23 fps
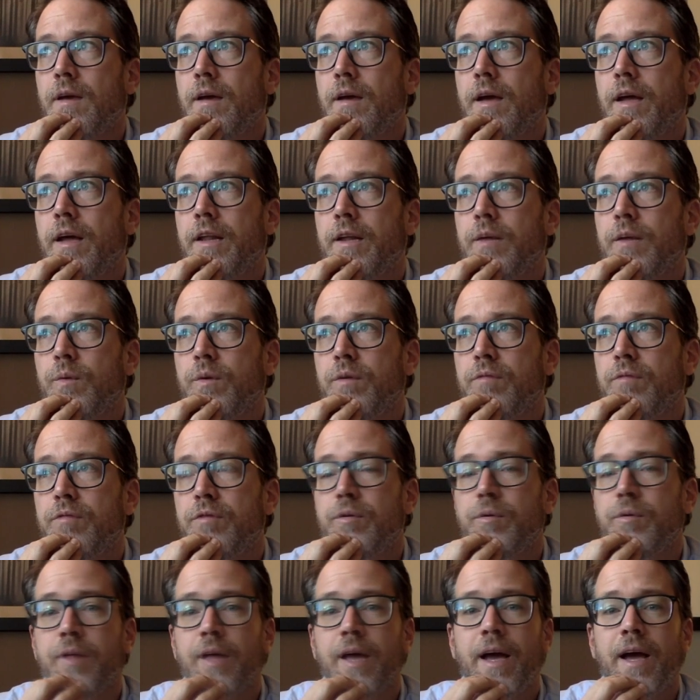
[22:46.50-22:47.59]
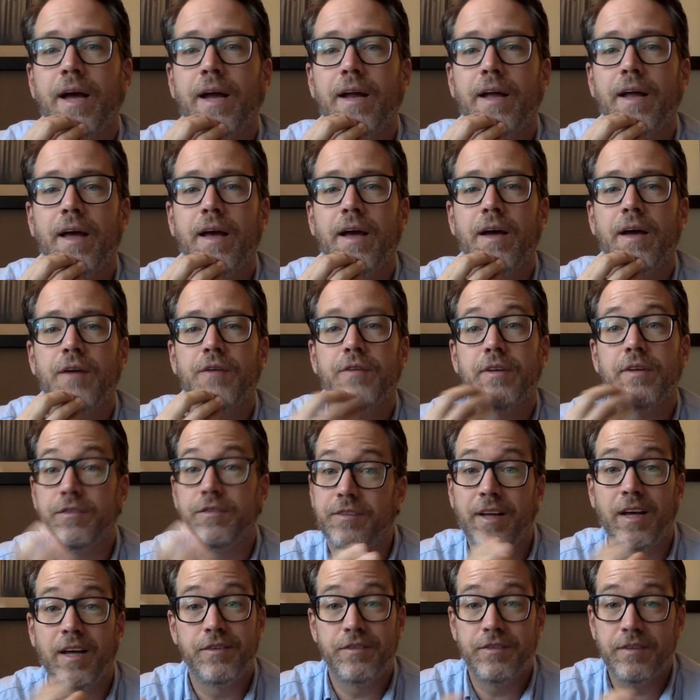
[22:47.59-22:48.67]
and that we view that as, as
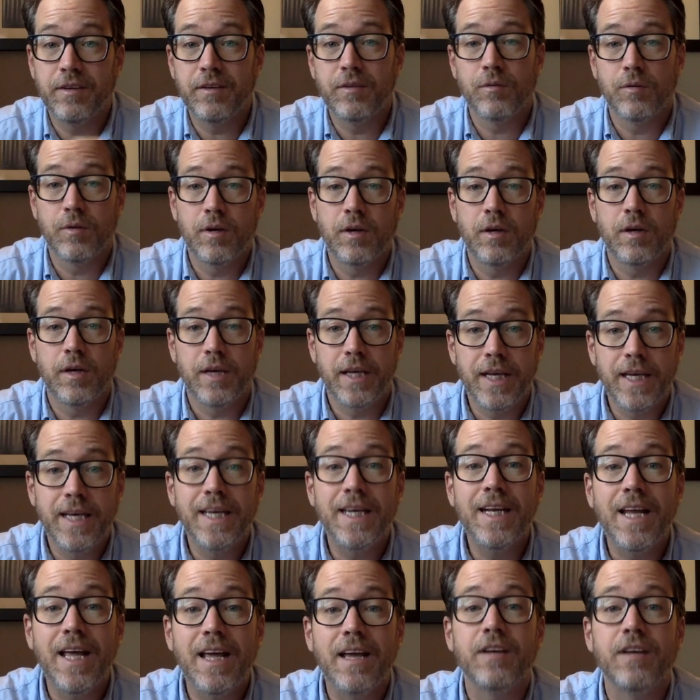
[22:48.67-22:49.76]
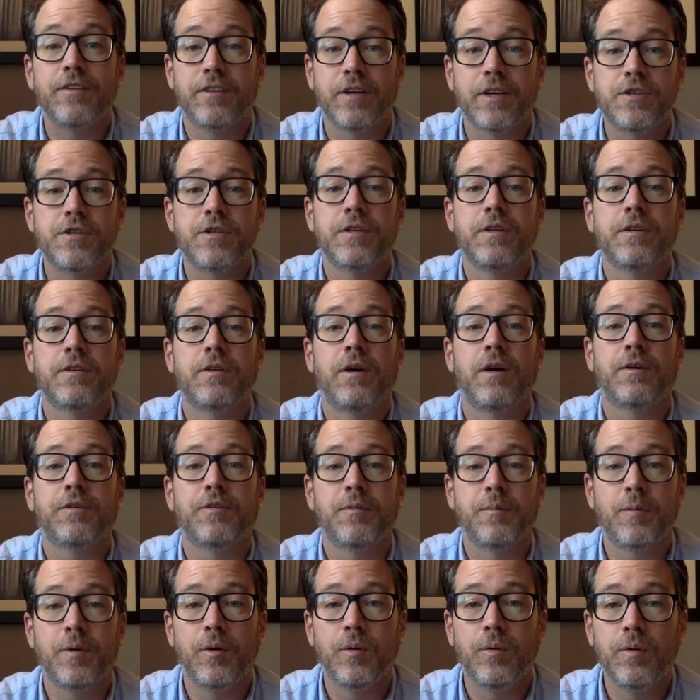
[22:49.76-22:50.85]
that's uh, in a section that talks
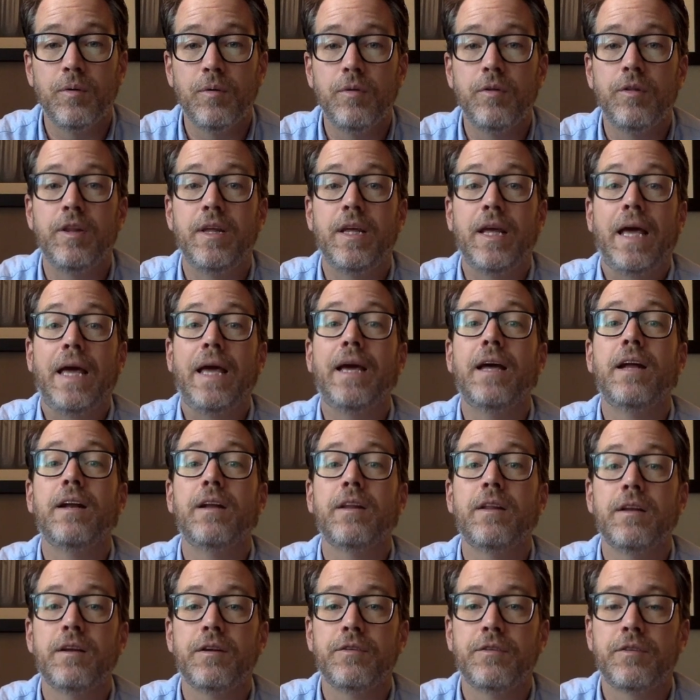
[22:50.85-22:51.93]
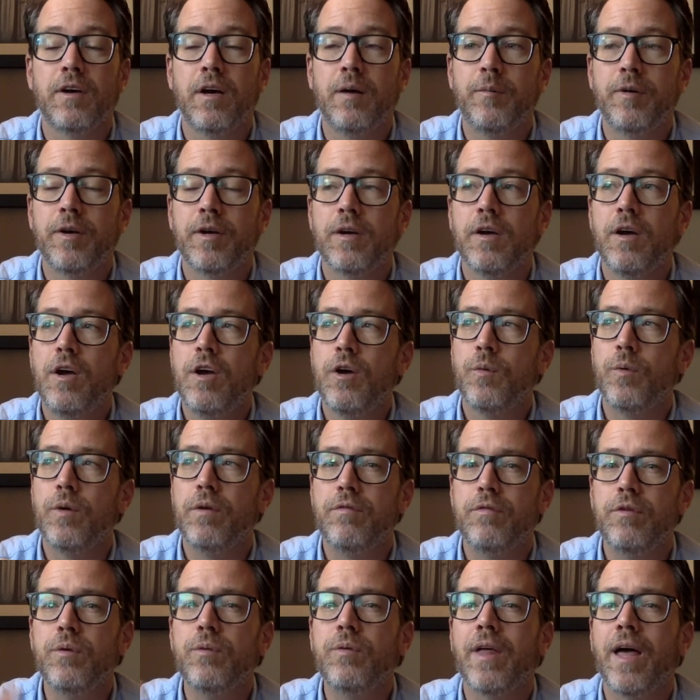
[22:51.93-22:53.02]
about the end that is coming, we
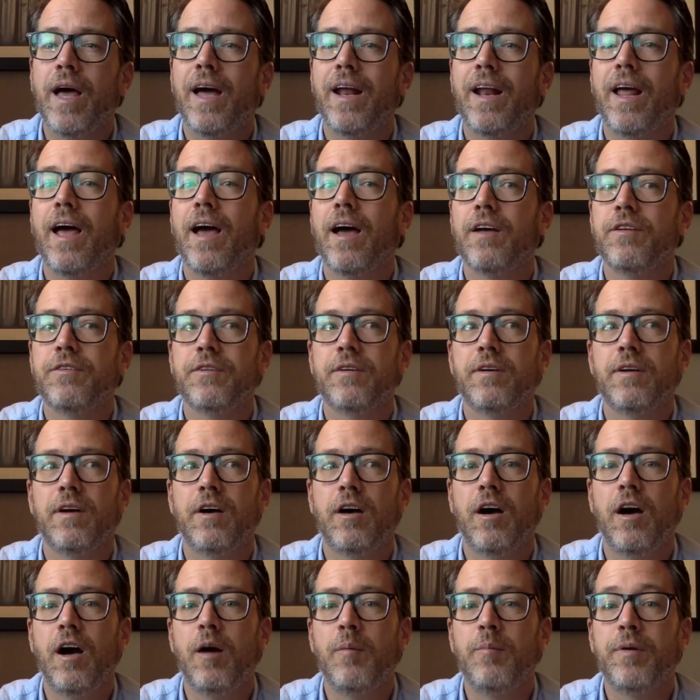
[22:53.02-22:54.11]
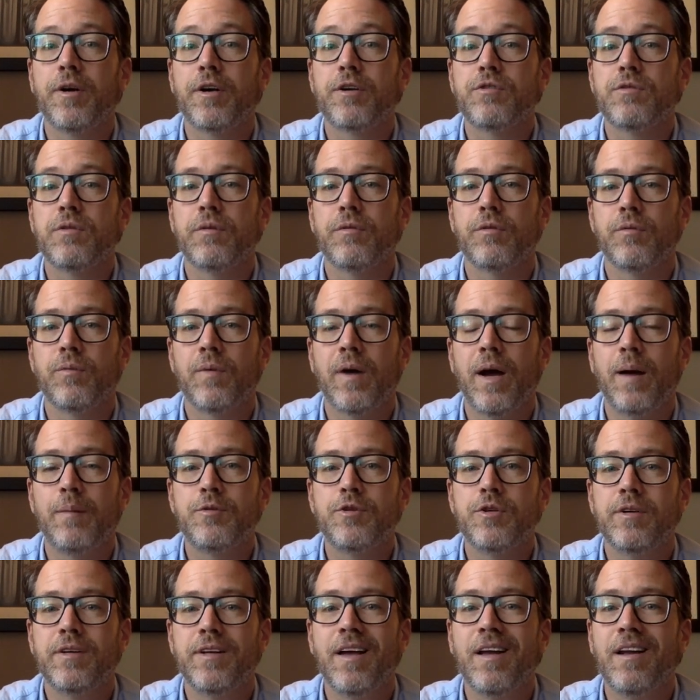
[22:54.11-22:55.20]
view that as a, a, picture of the
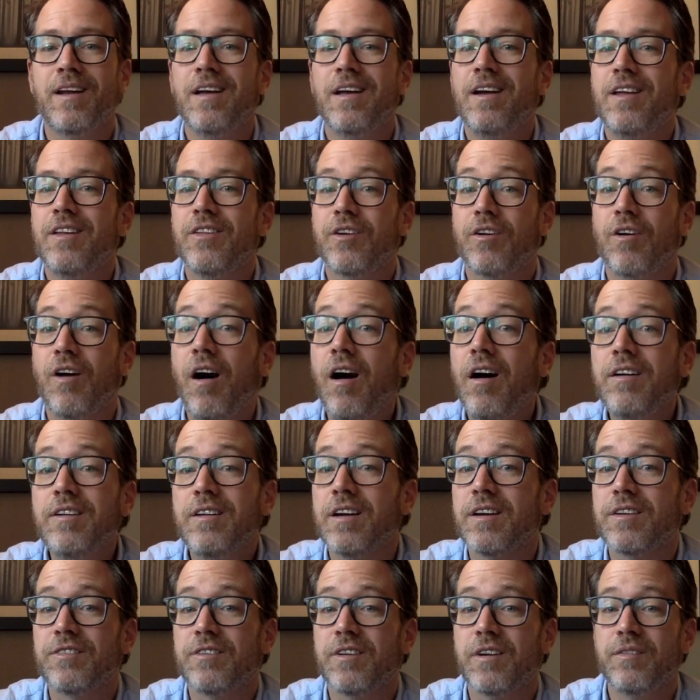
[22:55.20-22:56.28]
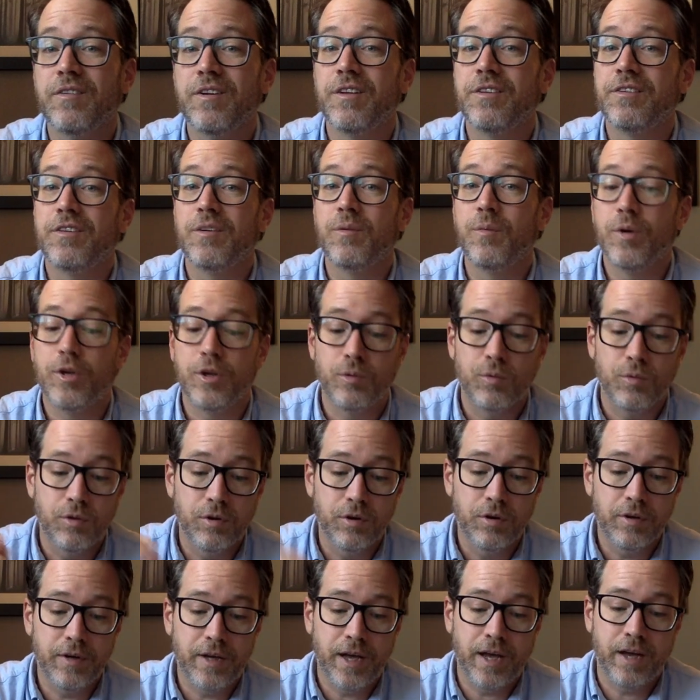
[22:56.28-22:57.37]
rapture. Yet the context of it is that when you
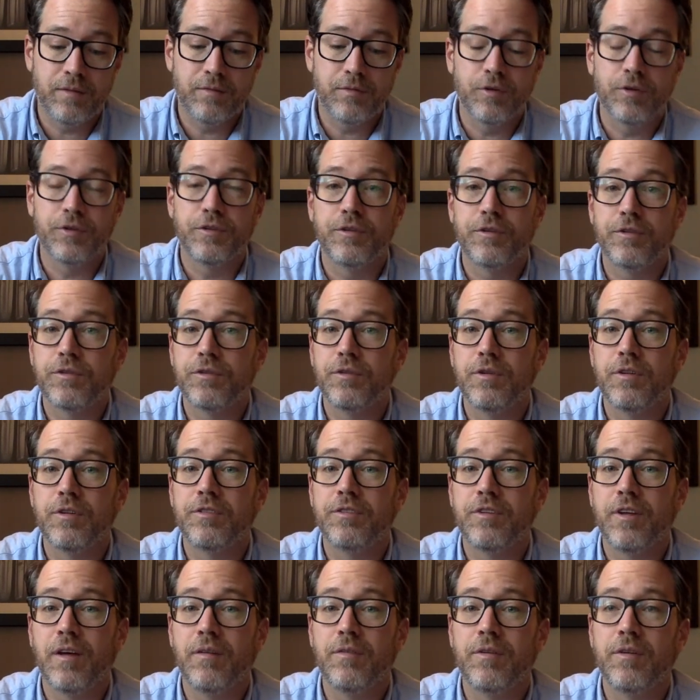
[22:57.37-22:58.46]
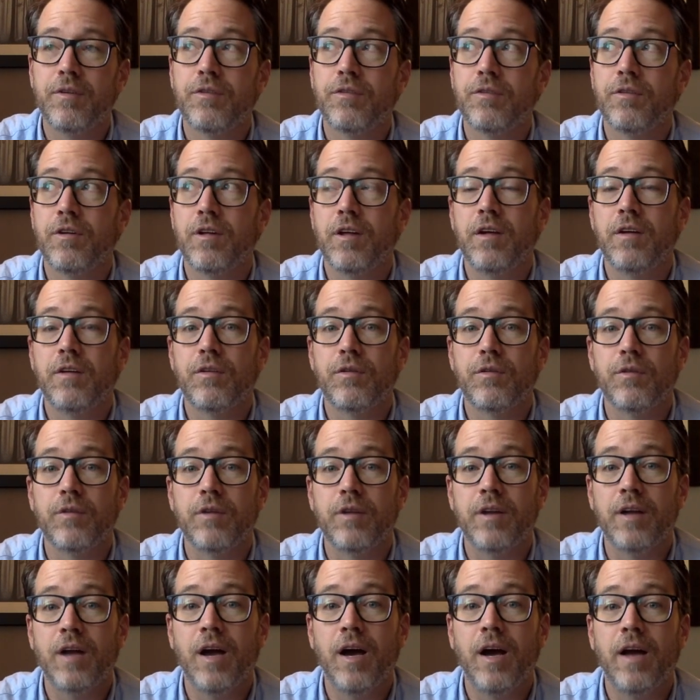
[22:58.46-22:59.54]
look at verses 37, 38, and
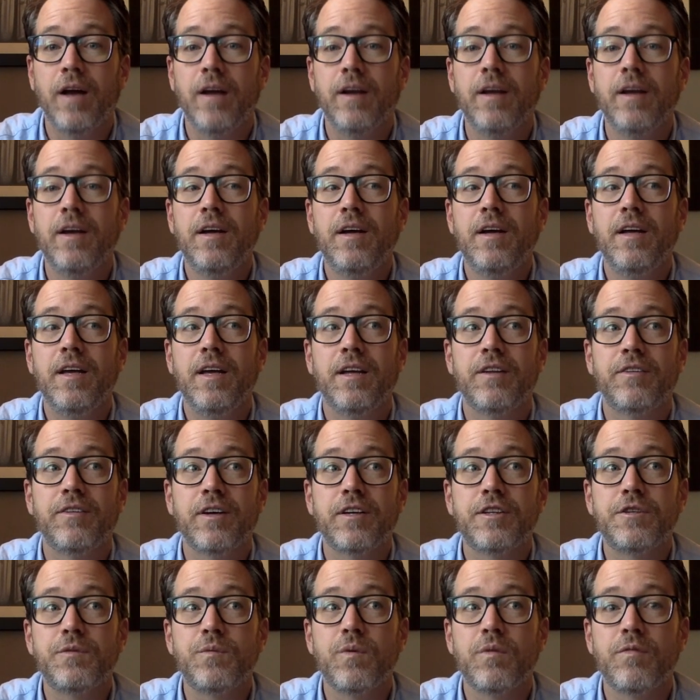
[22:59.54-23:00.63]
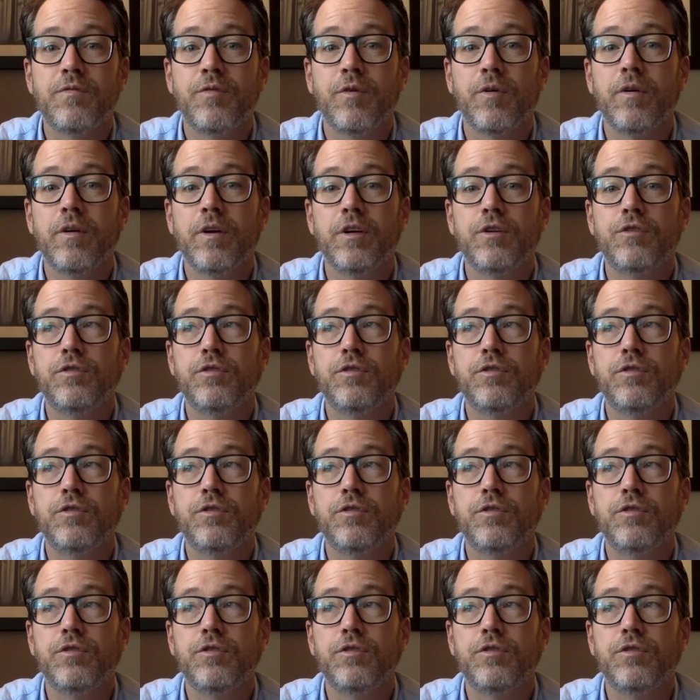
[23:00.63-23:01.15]
39, it's actually referring